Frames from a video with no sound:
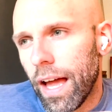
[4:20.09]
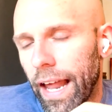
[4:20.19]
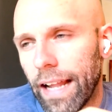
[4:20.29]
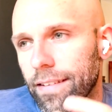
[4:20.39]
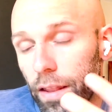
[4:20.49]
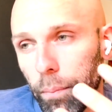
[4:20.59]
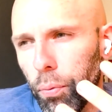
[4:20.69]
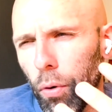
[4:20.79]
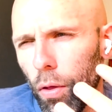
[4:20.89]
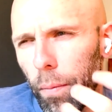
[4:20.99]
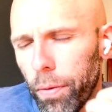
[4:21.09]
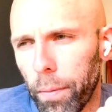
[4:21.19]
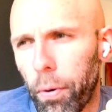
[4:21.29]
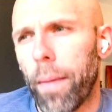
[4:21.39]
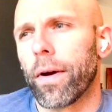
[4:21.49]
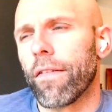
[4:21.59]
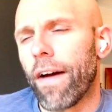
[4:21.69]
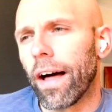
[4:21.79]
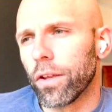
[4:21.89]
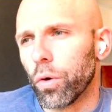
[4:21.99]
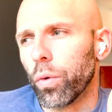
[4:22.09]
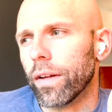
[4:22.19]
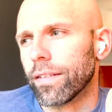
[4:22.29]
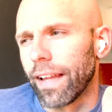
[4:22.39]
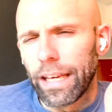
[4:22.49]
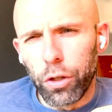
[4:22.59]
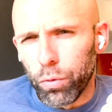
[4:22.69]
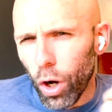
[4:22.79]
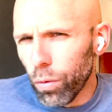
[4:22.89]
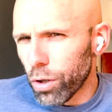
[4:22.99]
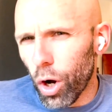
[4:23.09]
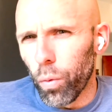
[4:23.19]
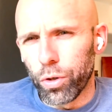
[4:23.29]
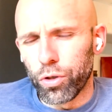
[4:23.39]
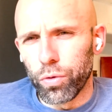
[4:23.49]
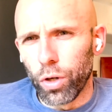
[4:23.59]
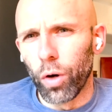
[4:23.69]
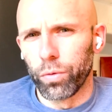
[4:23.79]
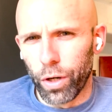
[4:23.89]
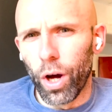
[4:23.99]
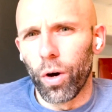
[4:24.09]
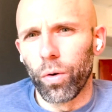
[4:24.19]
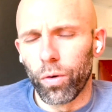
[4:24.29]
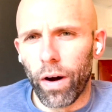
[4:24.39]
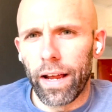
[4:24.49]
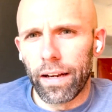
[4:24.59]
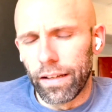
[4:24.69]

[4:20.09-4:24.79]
And I'd say the primary value was like, you don't know what you don't know, right?